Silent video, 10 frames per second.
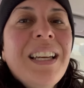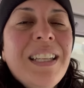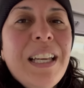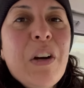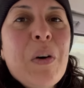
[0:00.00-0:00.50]

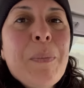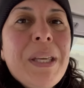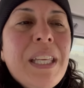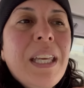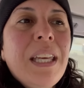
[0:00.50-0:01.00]
and now I'm
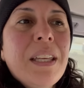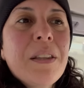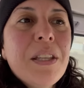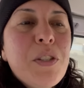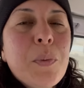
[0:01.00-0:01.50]

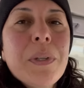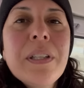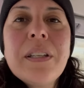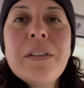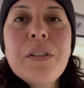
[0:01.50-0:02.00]
making this one,
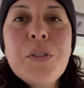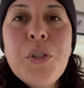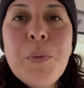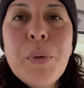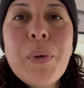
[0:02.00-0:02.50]
uh, the
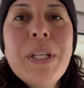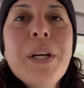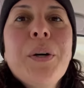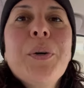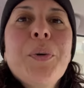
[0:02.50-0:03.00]

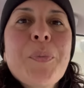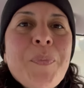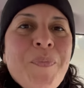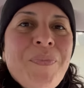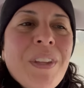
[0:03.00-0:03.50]
2.0,
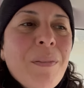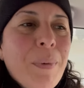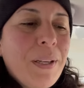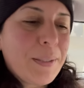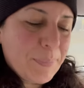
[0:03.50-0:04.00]

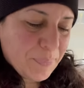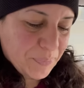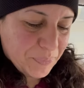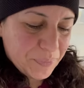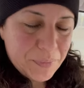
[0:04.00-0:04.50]
um,
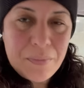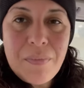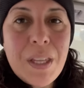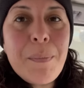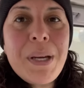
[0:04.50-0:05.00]

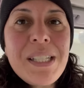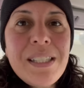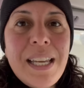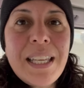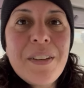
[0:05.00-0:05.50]
my
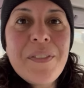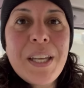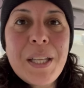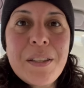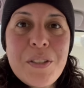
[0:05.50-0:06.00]
second
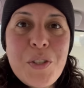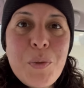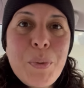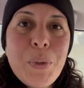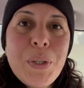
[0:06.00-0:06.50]
van, the
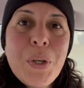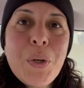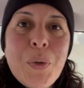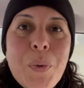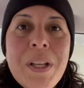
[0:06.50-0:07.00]

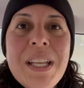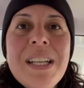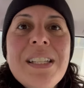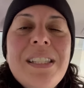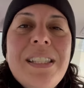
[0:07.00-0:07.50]
2.0
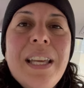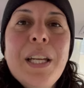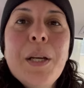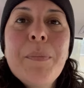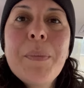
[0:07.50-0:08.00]

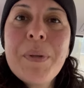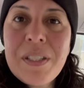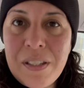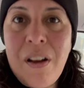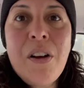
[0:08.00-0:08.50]
setup, but
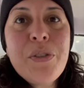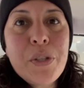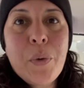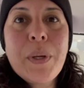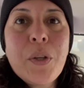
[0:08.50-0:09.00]
it's
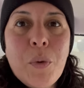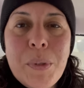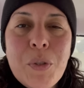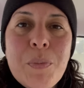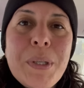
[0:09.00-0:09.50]
also a no
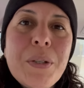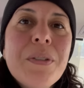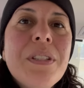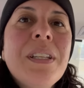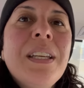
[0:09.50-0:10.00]
build
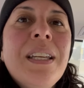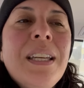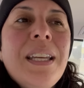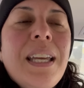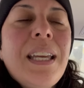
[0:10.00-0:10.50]
build.
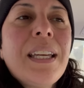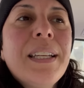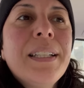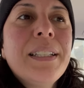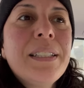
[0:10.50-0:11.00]

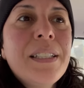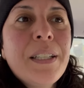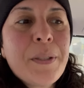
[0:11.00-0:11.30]
And